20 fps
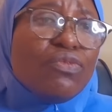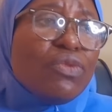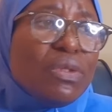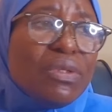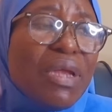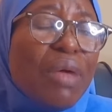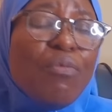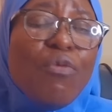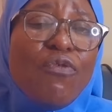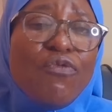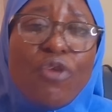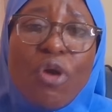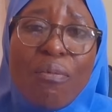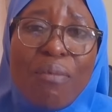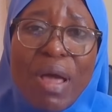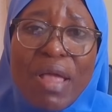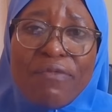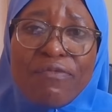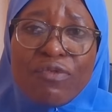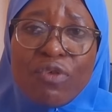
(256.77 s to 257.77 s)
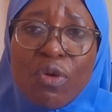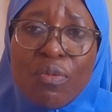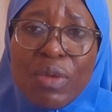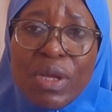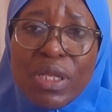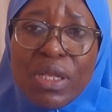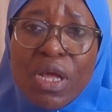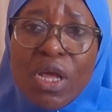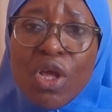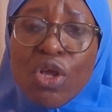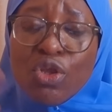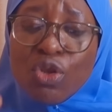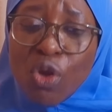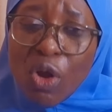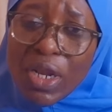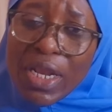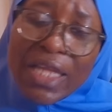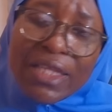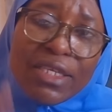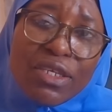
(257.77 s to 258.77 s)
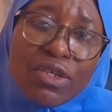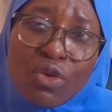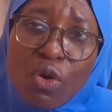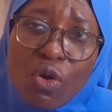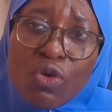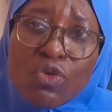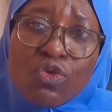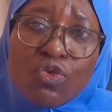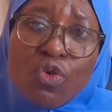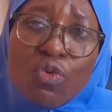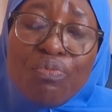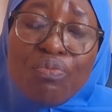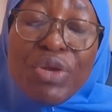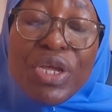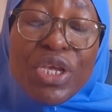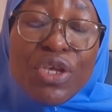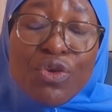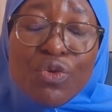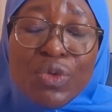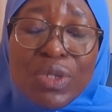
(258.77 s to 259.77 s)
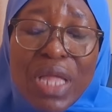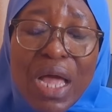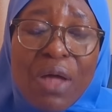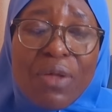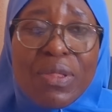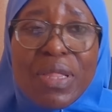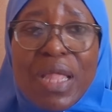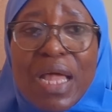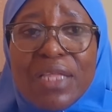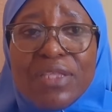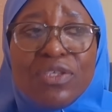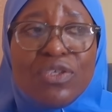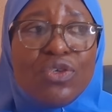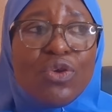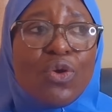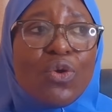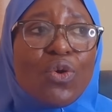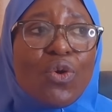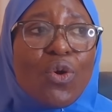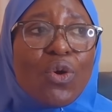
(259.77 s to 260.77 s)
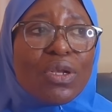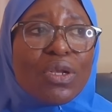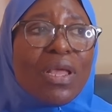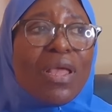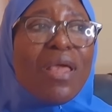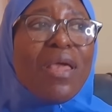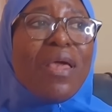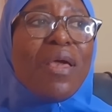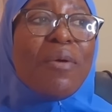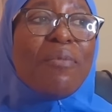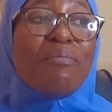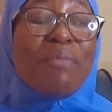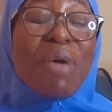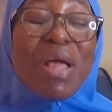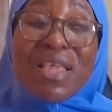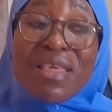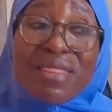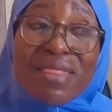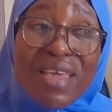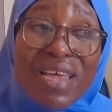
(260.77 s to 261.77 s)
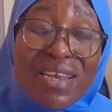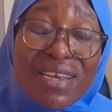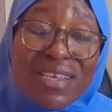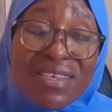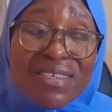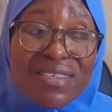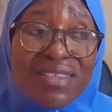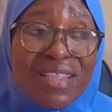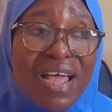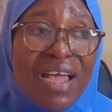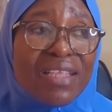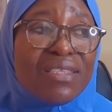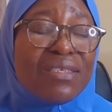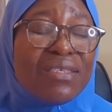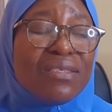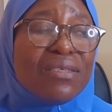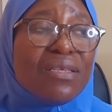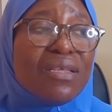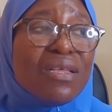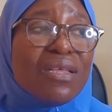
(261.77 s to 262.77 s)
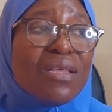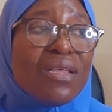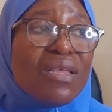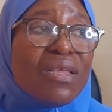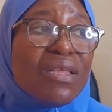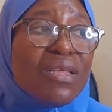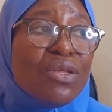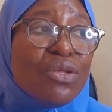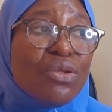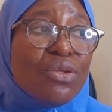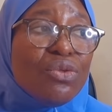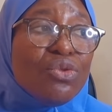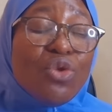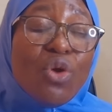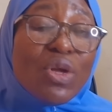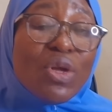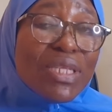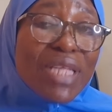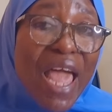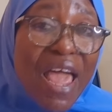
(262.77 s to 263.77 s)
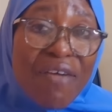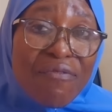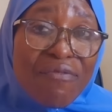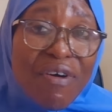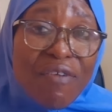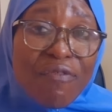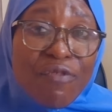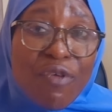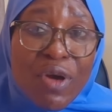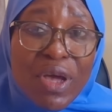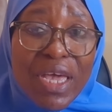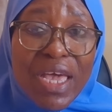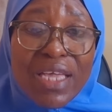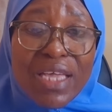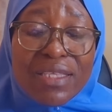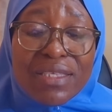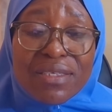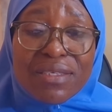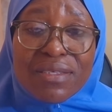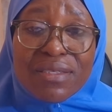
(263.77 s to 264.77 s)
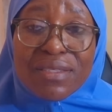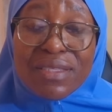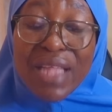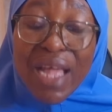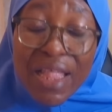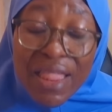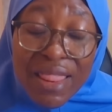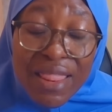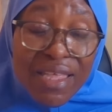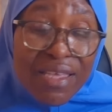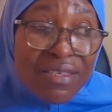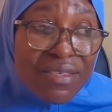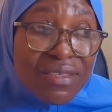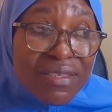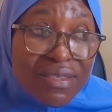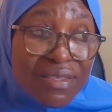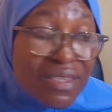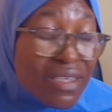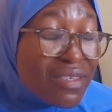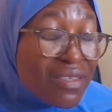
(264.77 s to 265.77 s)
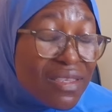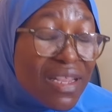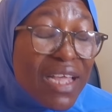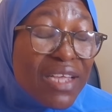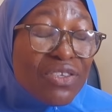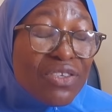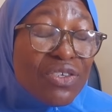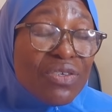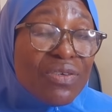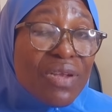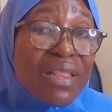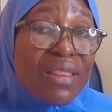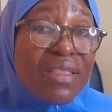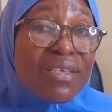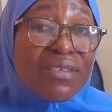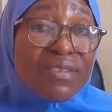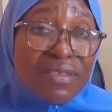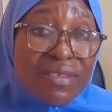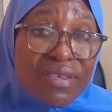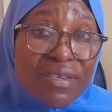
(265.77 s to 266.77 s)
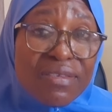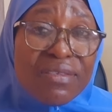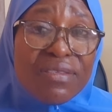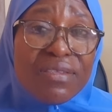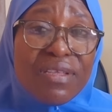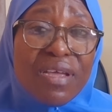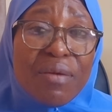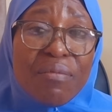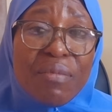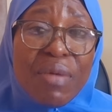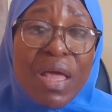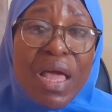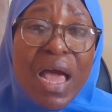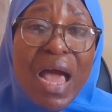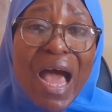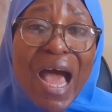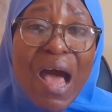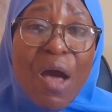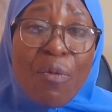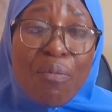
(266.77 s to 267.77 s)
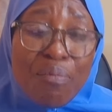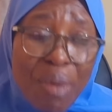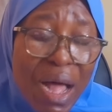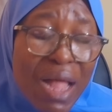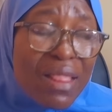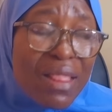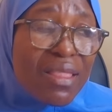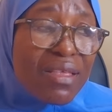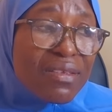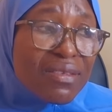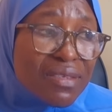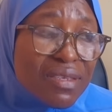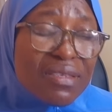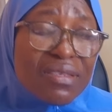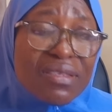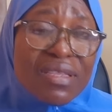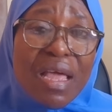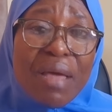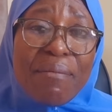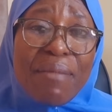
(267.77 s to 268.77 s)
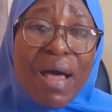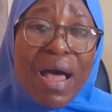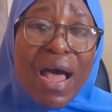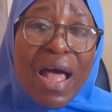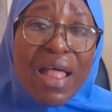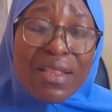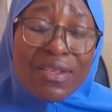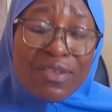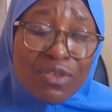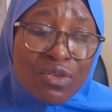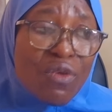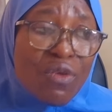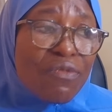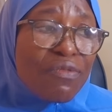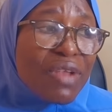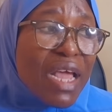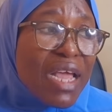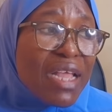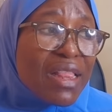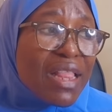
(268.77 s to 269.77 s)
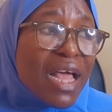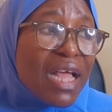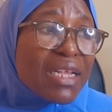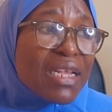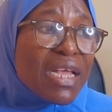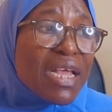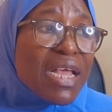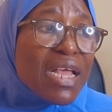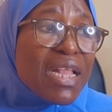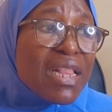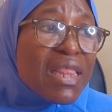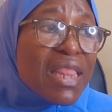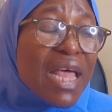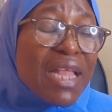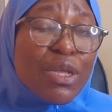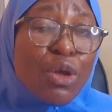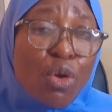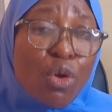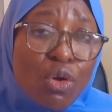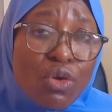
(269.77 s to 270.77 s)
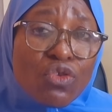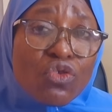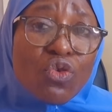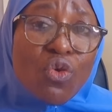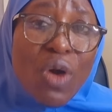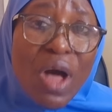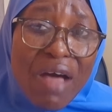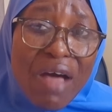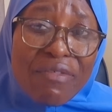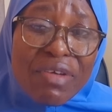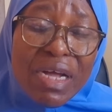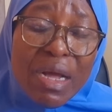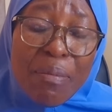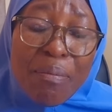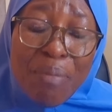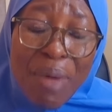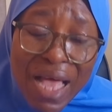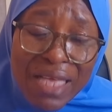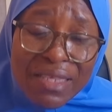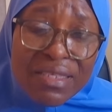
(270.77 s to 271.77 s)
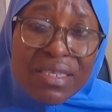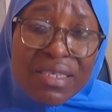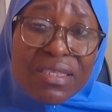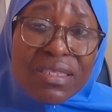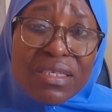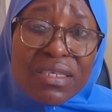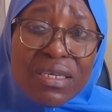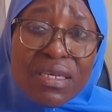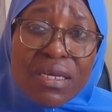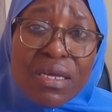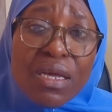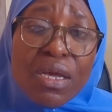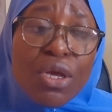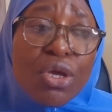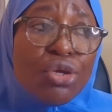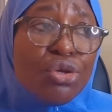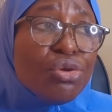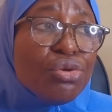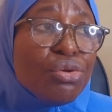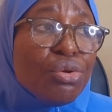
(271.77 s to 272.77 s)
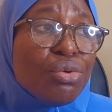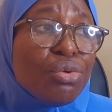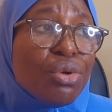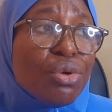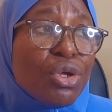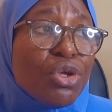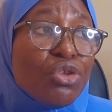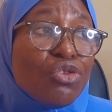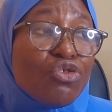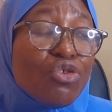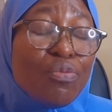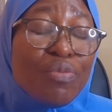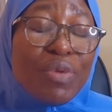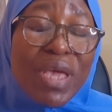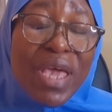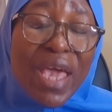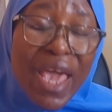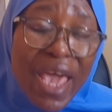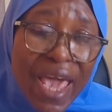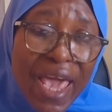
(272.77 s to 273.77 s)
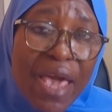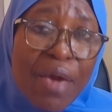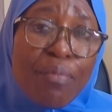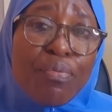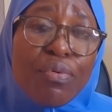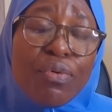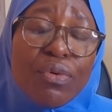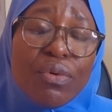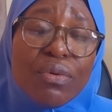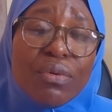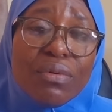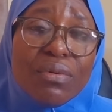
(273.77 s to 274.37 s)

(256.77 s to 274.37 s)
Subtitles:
remove your mind from it. Don't let it also bring you down that you're gone. But the thing is that, don't ever forget that this Nigeria, the system, how bad the system are and stuff like that, that they also have a capacity, to be able